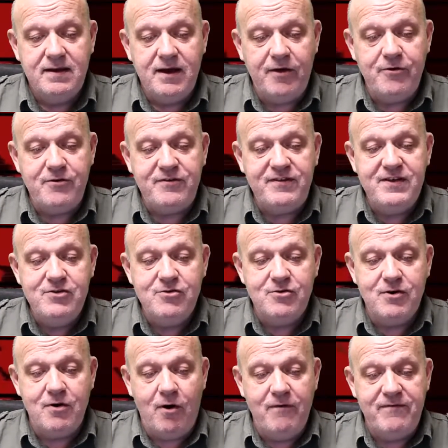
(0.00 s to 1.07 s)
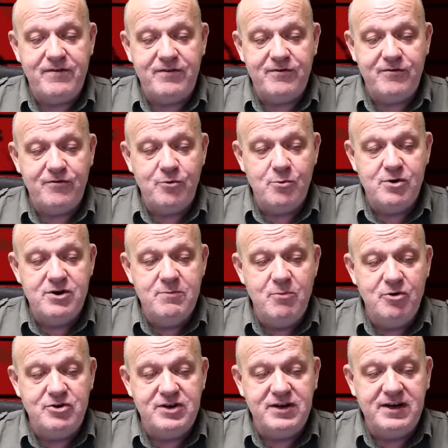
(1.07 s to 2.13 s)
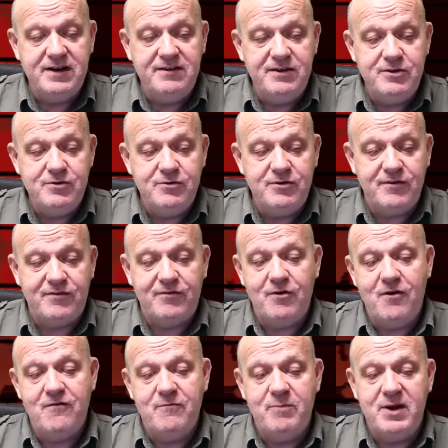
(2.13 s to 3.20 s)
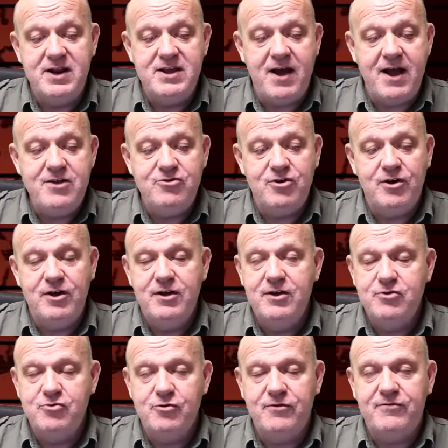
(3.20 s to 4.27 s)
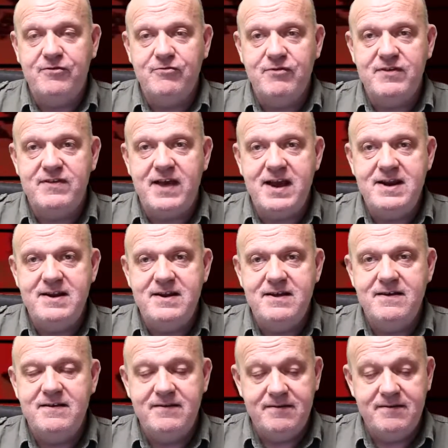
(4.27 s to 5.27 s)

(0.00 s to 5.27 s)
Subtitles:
Other senior officers who were demoted continued to serve, but Yaycı chose to resign.